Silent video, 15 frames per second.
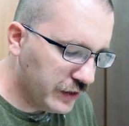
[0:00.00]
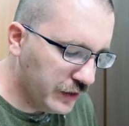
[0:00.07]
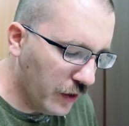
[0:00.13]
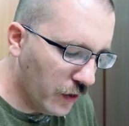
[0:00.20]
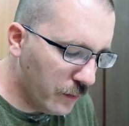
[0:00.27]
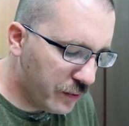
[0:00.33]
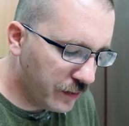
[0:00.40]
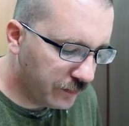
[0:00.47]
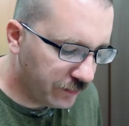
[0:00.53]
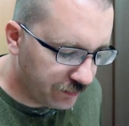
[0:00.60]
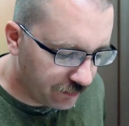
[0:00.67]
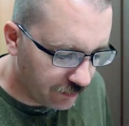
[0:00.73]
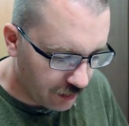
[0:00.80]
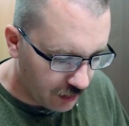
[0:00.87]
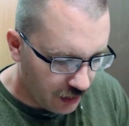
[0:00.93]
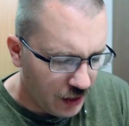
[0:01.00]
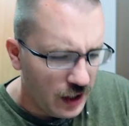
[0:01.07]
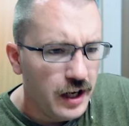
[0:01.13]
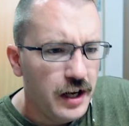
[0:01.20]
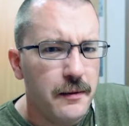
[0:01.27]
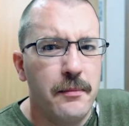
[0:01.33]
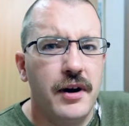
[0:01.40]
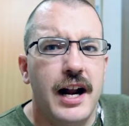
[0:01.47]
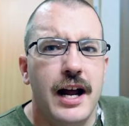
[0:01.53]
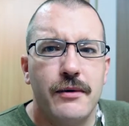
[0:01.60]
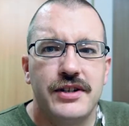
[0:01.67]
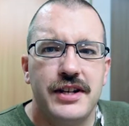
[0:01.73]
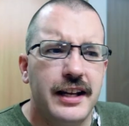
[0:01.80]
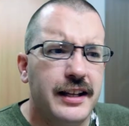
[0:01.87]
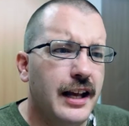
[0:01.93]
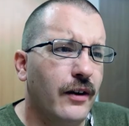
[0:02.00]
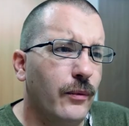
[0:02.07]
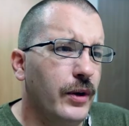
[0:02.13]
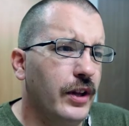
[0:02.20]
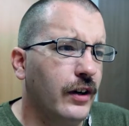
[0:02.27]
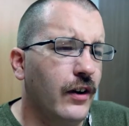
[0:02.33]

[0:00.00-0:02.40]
soap. But I would take that with a